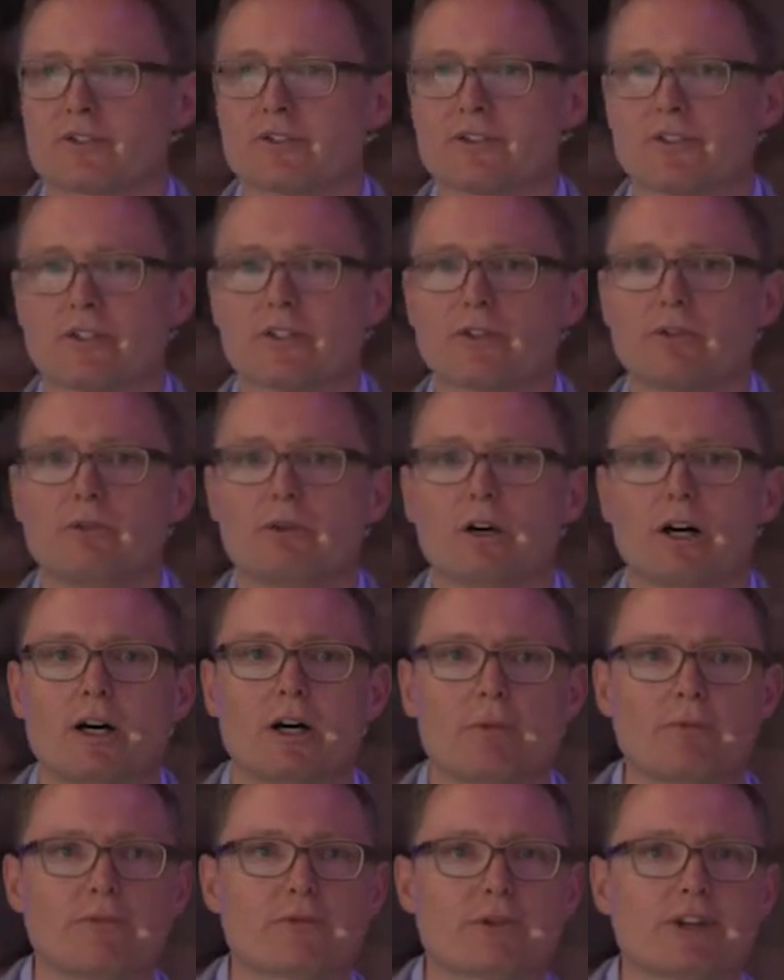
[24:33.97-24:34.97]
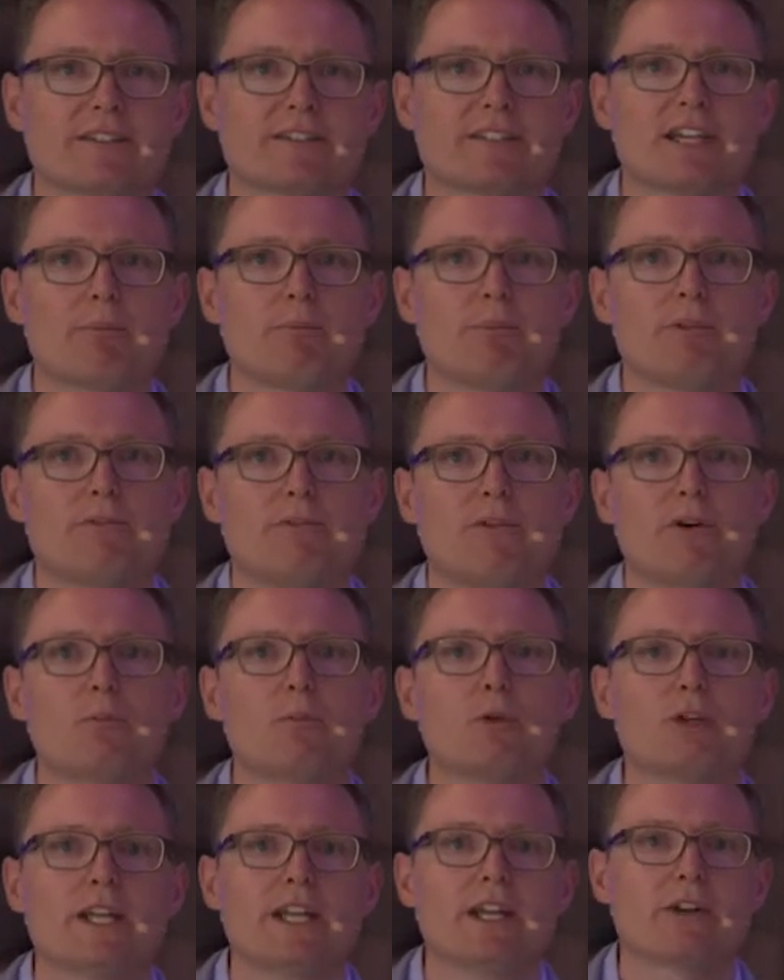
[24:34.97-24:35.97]
So for example, for
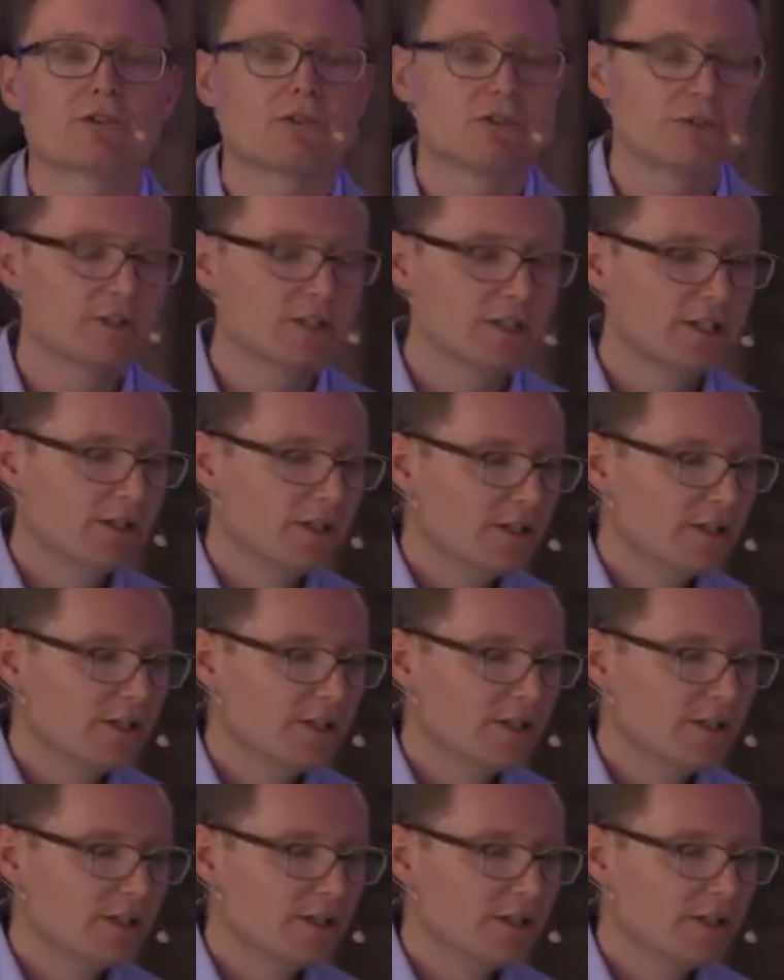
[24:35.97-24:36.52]
Monero,